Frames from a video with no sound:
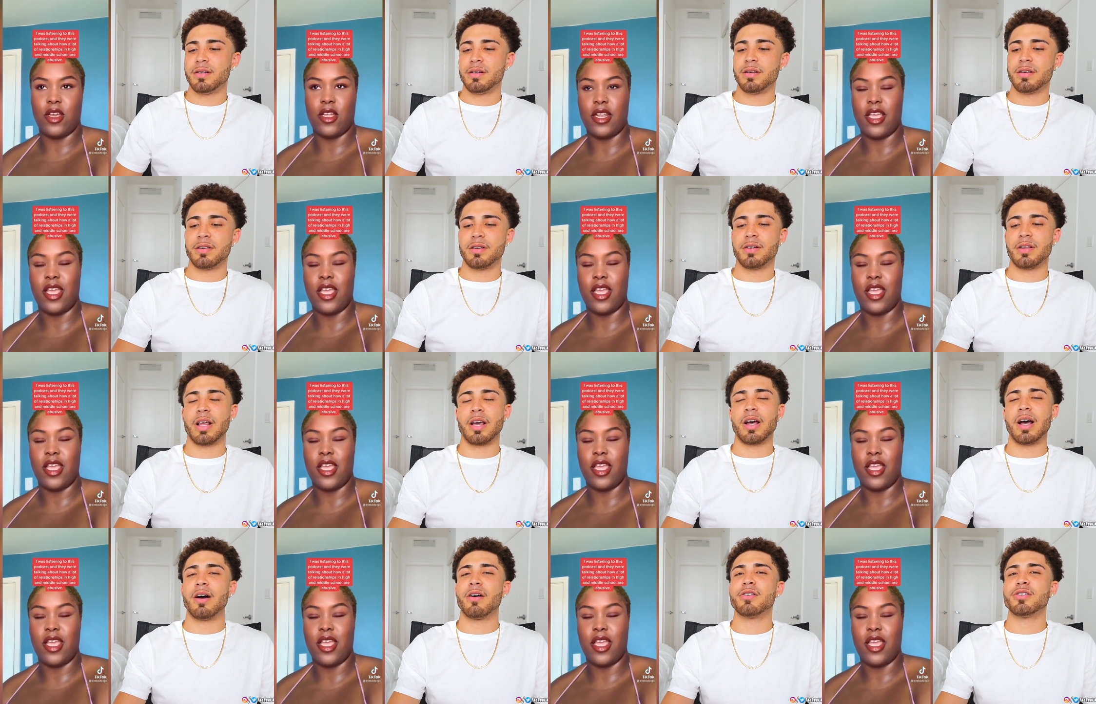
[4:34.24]
Speaker 1: on. And-
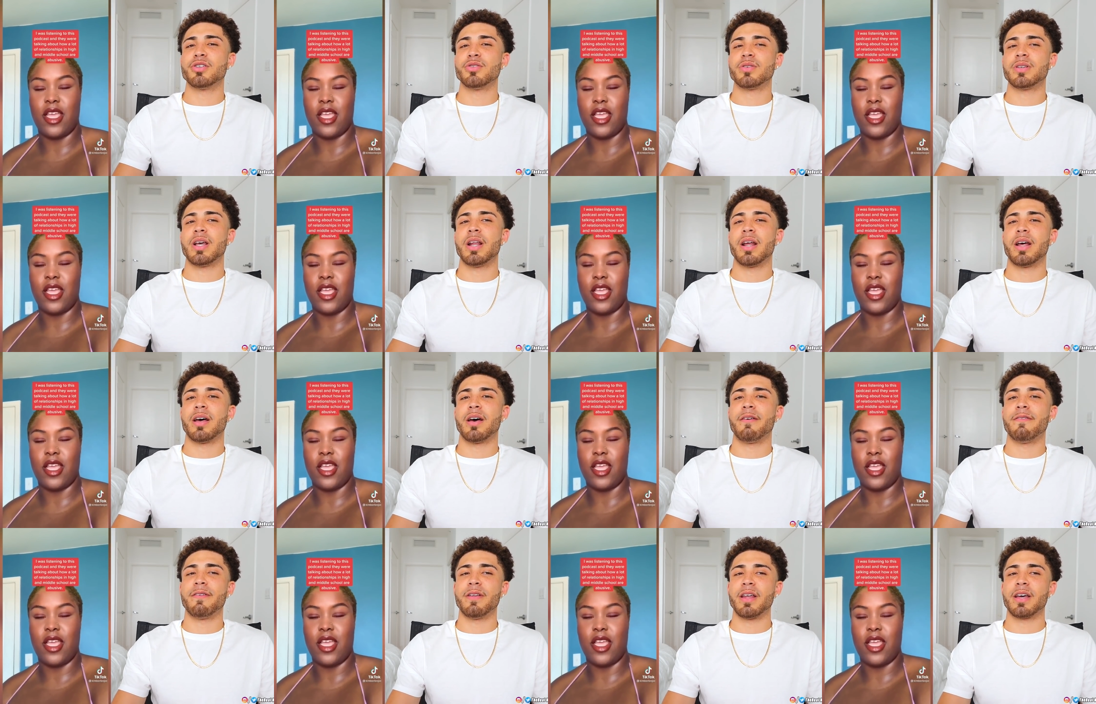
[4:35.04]
like, how could you say
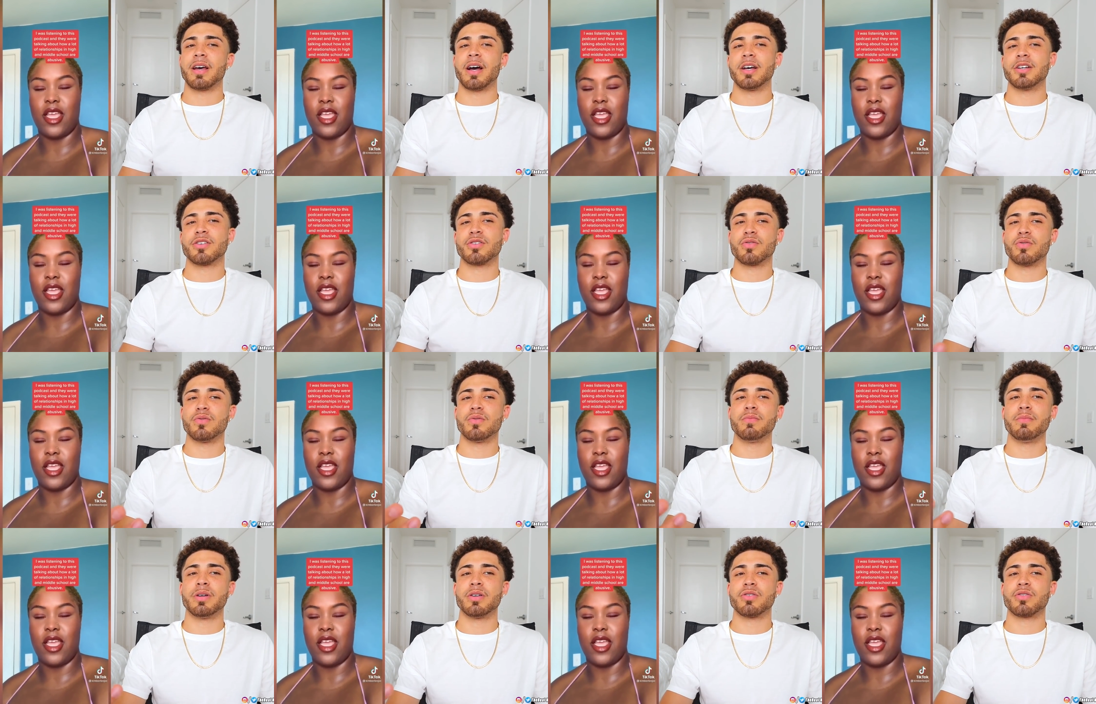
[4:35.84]
that? I feel like high
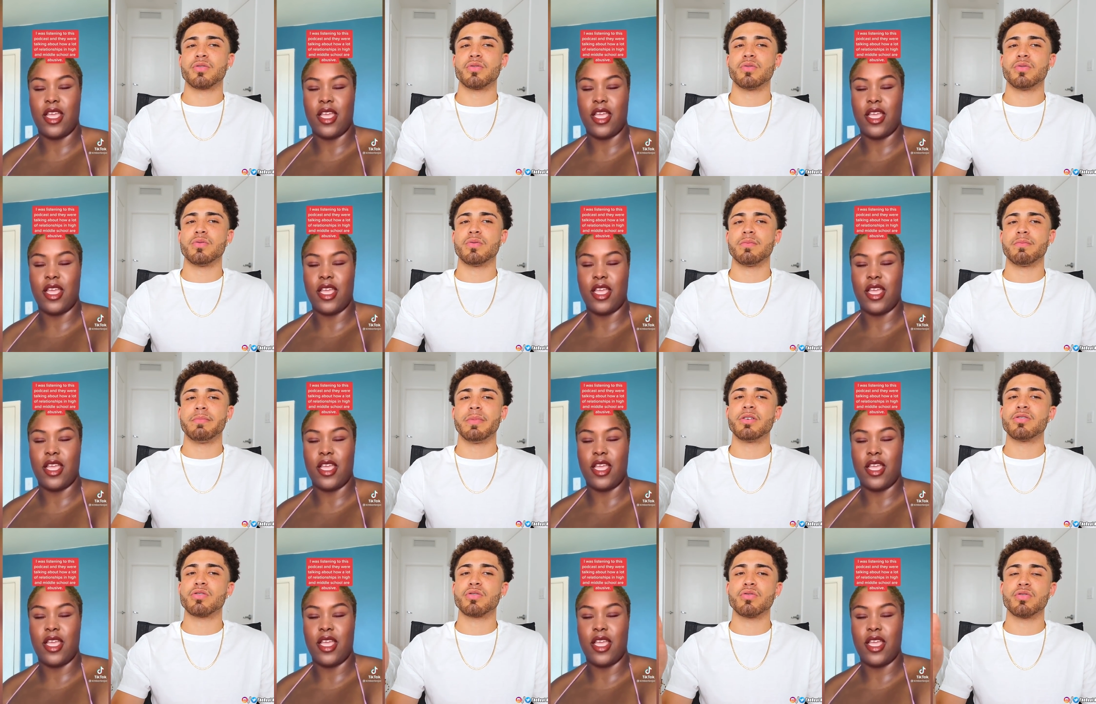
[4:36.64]
school, middle school,
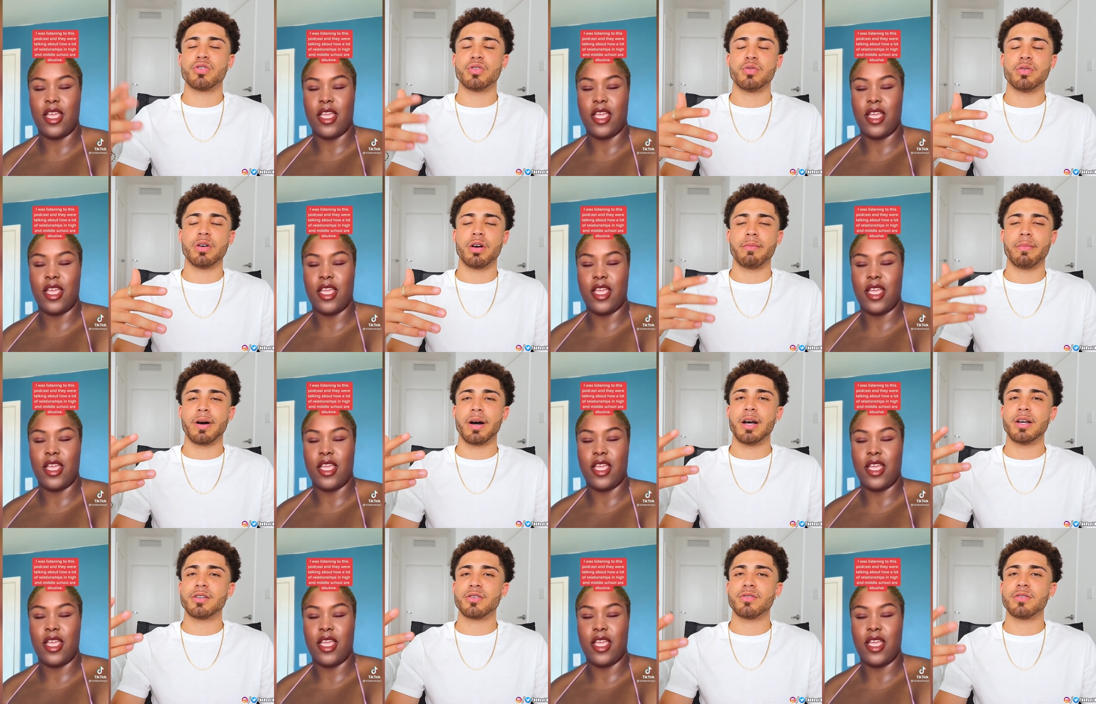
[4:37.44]
middle school is too young,
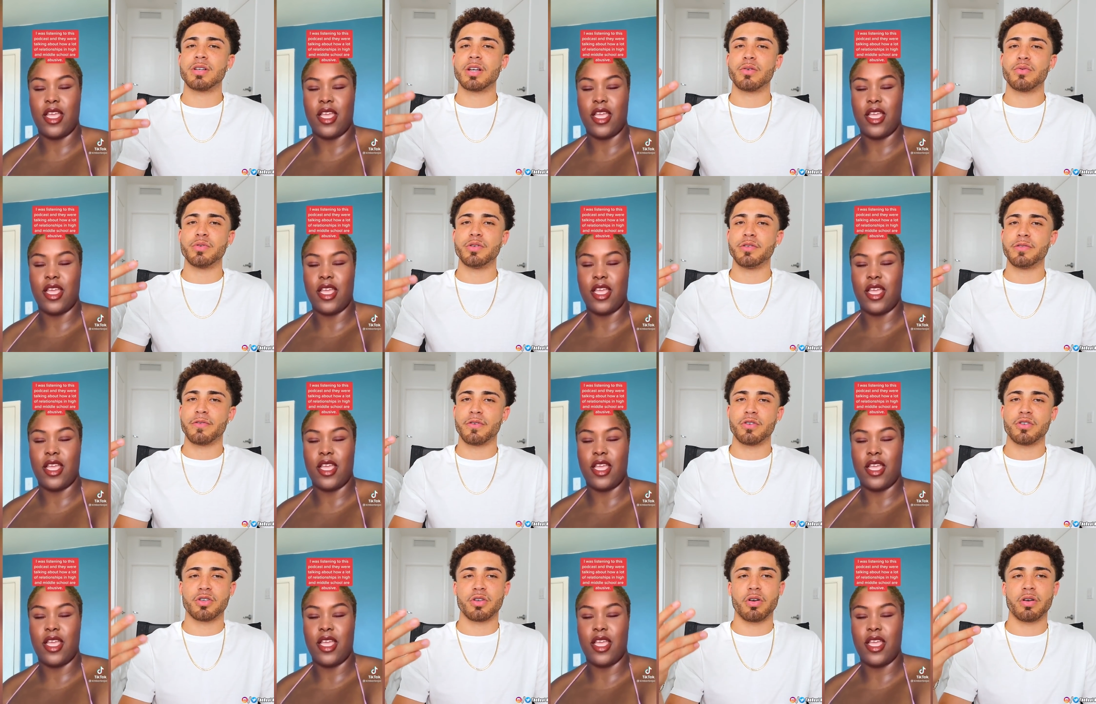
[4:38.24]
but high school, like when you
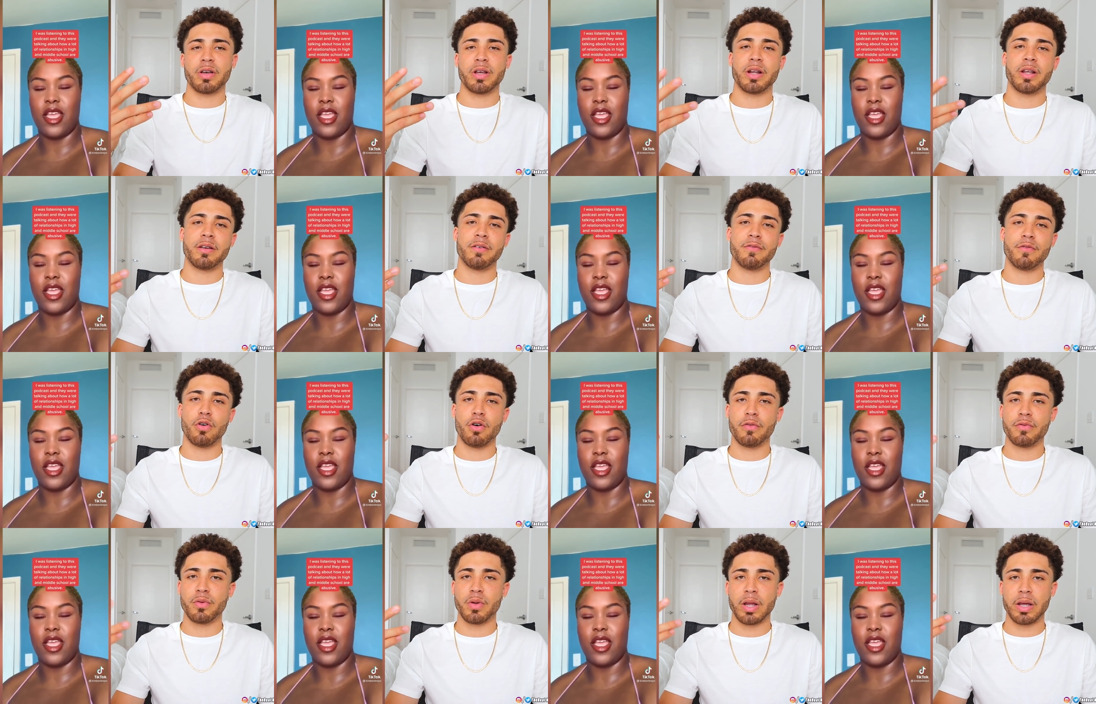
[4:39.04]
first start getting
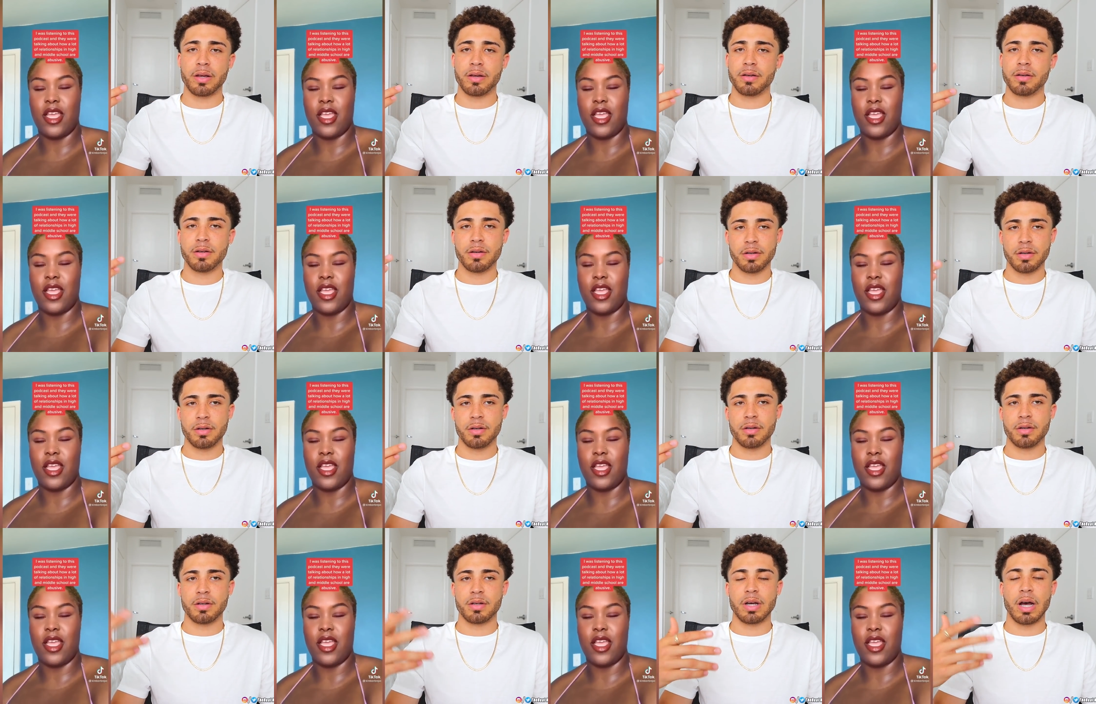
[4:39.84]
involved with like
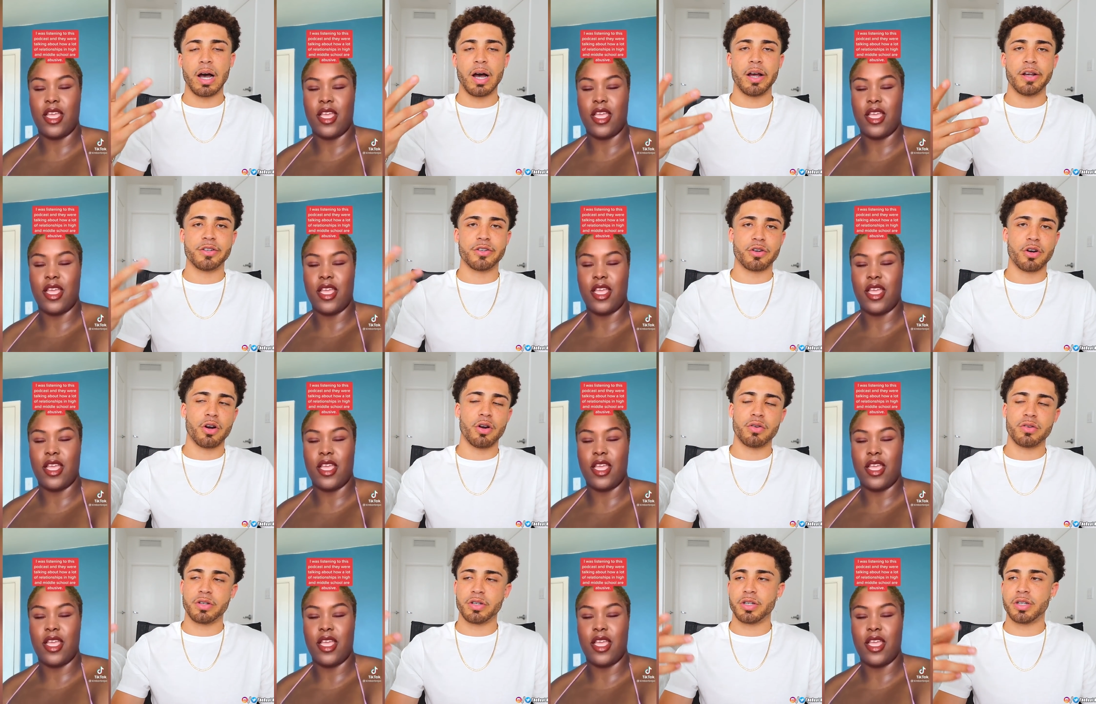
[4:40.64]
guys,
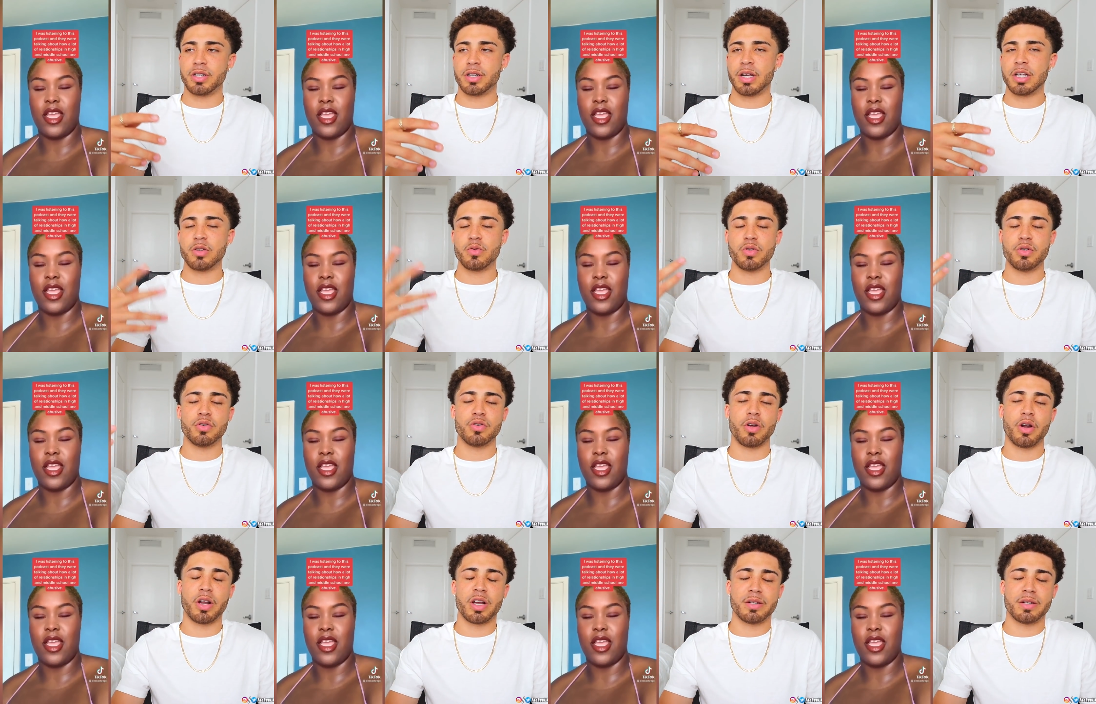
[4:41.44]
girls, and shit. That's where you start